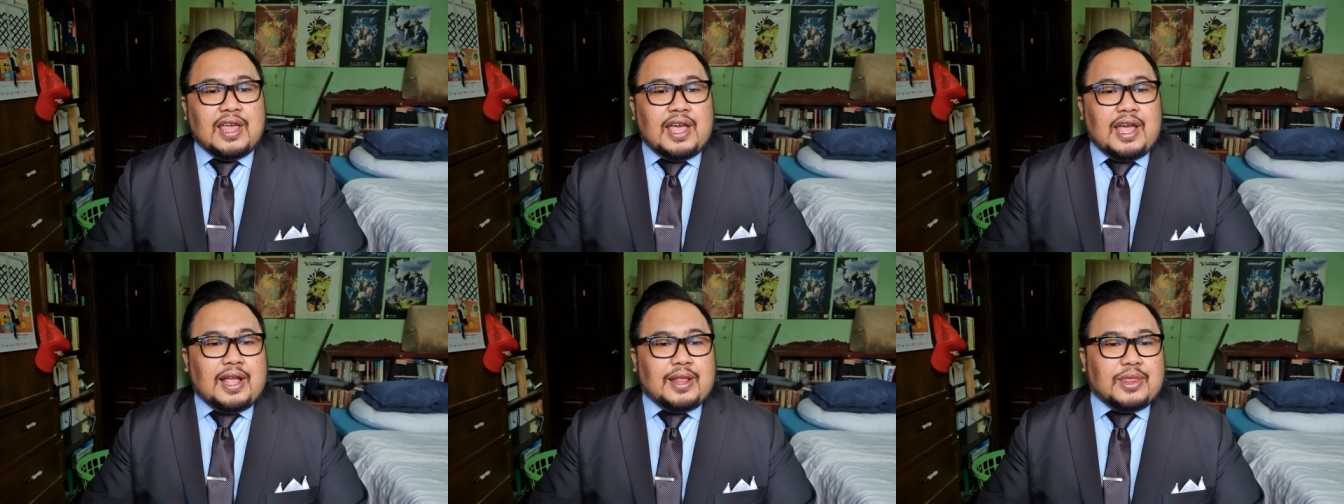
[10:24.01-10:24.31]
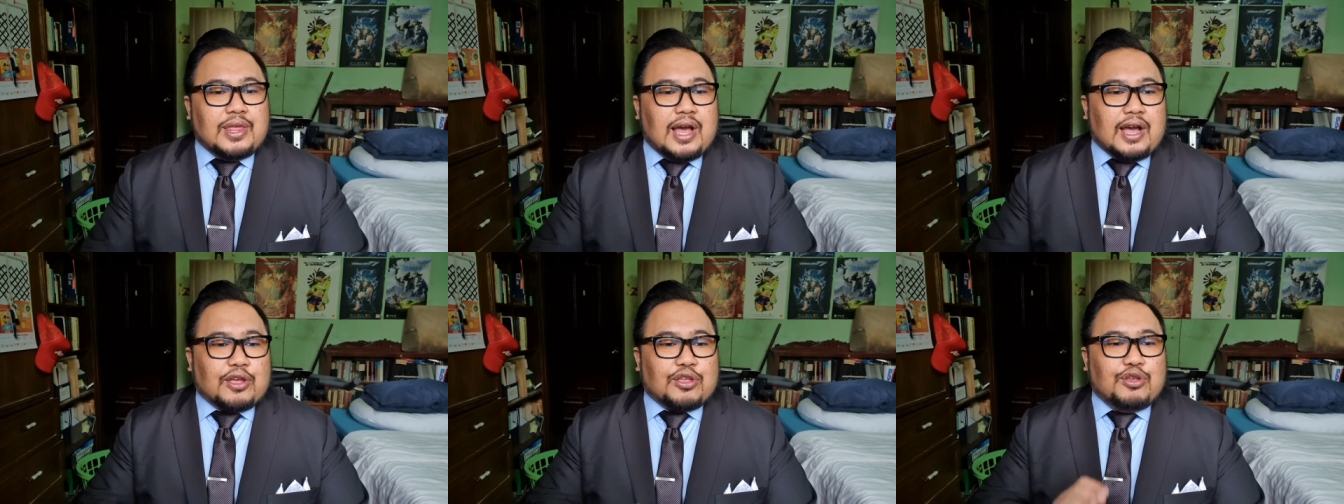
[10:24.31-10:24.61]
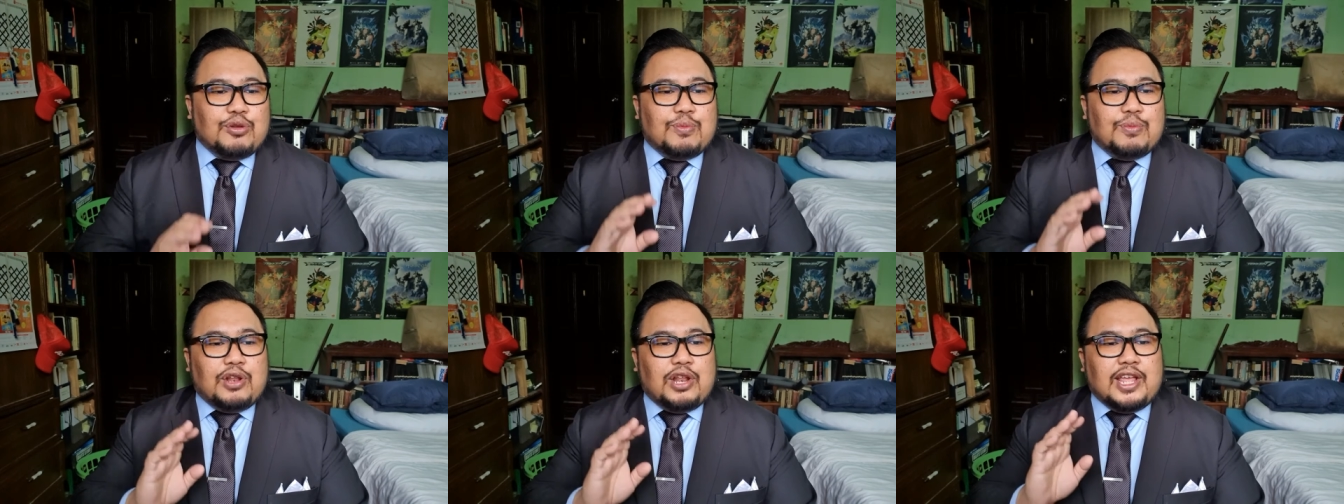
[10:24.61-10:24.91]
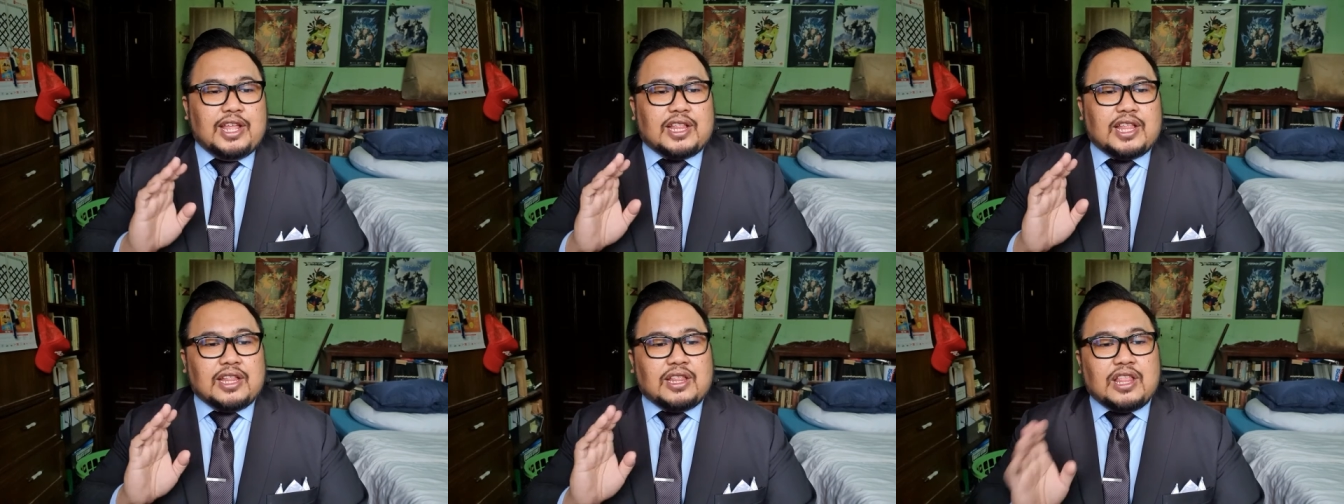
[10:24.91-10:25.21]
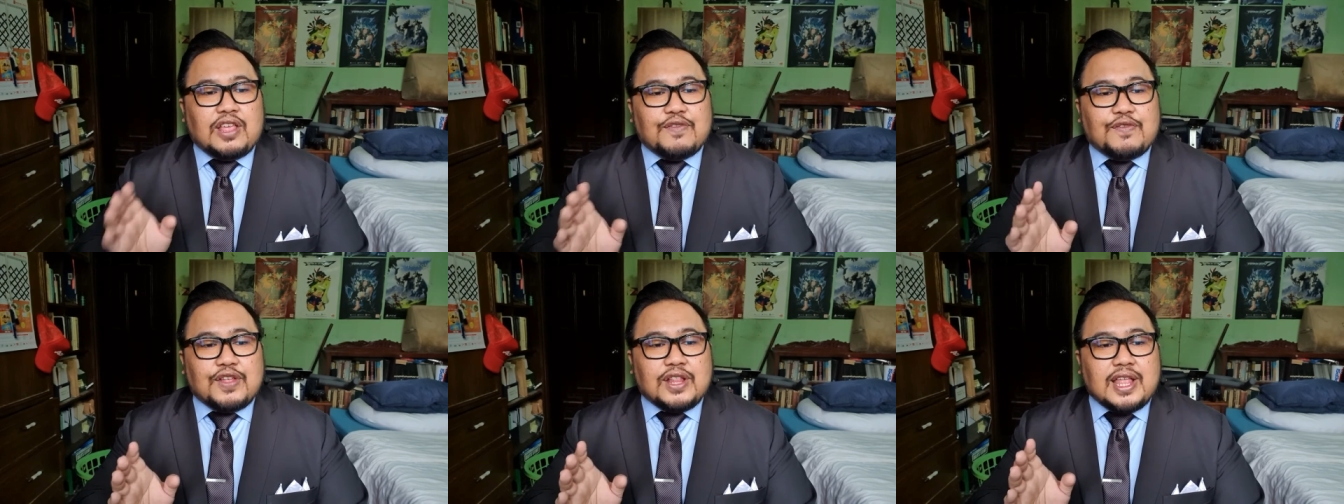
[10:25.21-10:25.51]
And the accumulated
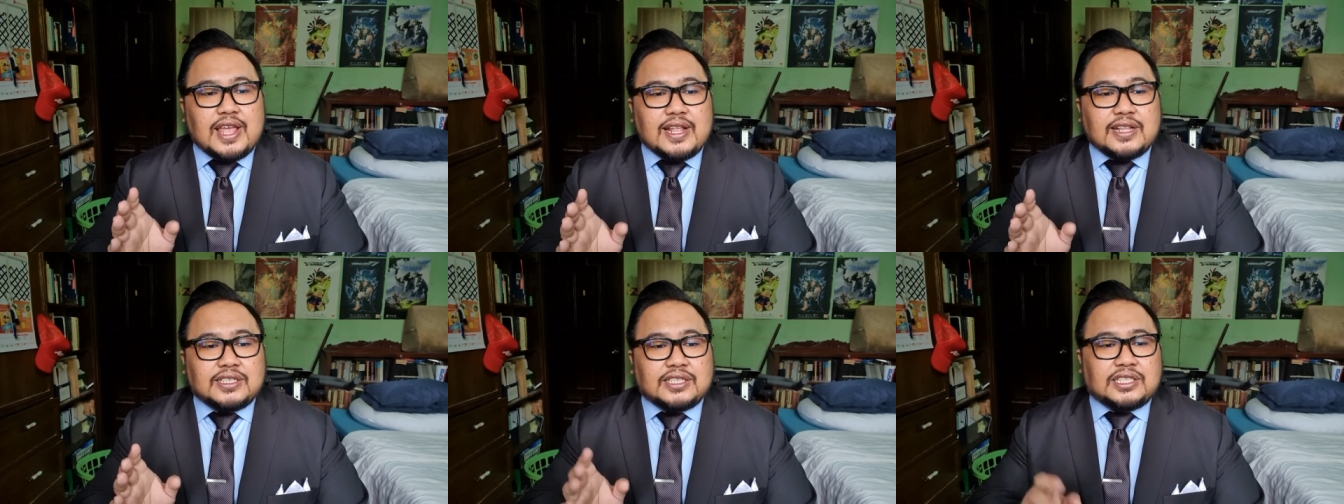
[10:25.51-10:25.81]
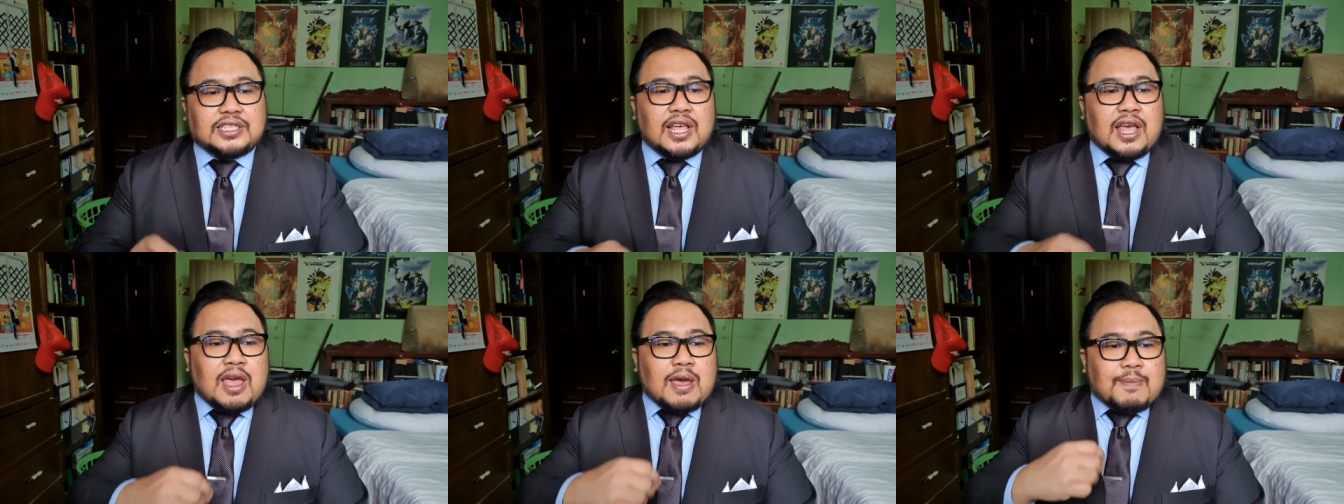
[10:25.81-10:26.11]
dividends